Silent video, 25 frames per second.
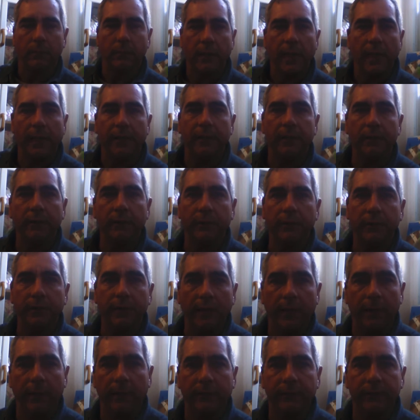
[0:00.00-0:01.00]
How you doing,
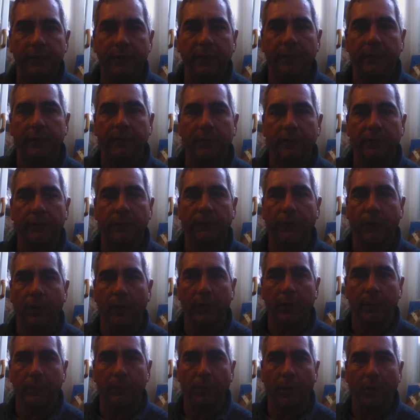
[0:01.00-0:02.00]
citizens of
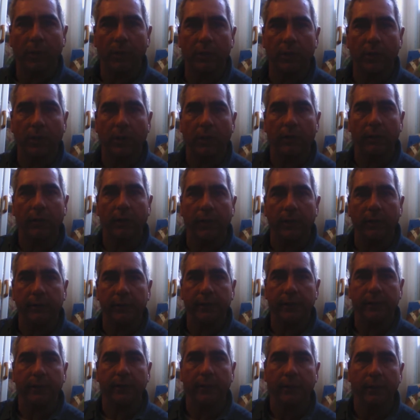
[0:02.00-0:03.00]
Vernon? Mark Carlisle
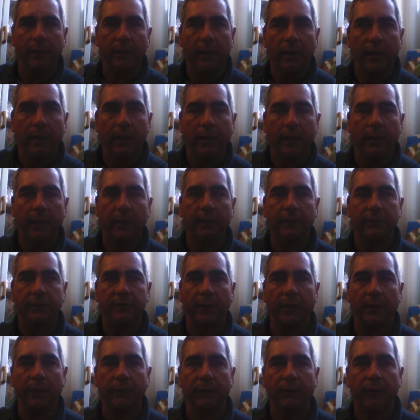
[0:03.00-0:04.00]
here.
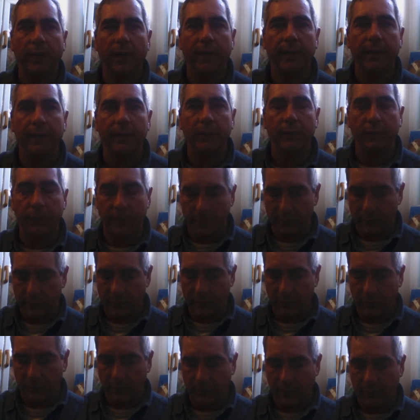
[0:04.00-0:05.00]
It's Friday, November
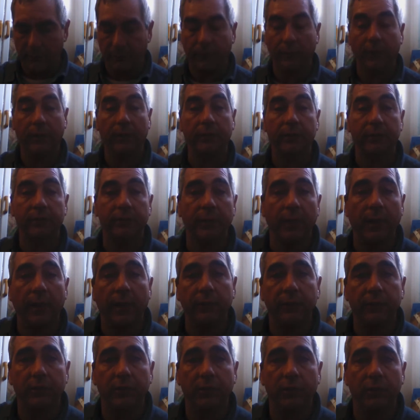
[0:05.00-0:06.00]

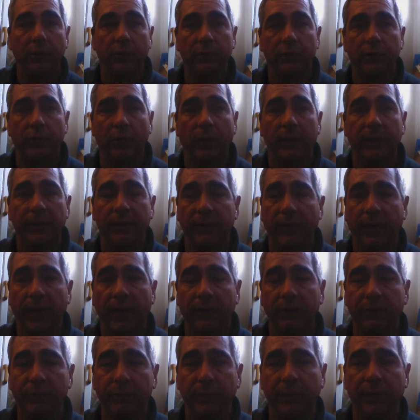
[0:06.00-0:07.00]
21st,
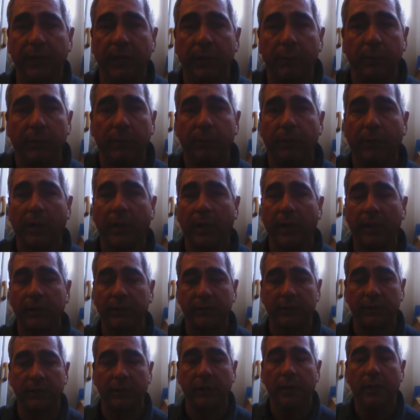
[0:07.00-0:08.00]
2:25 p.m.
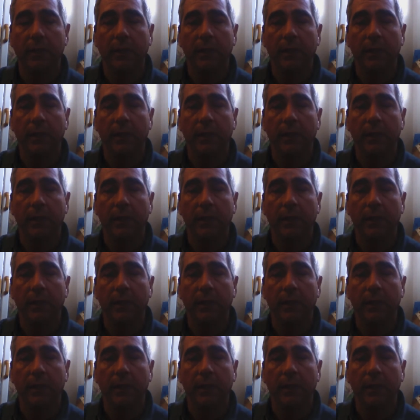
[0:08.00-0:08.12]
approx.